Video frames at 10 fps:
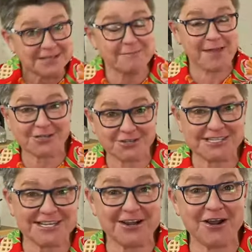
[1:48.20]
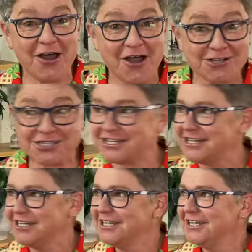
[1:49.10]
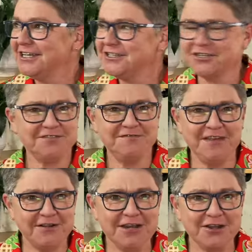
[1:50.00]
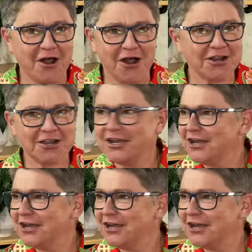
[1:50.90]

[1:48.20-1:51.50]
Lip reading: that the battery's going to last. So it's very dark,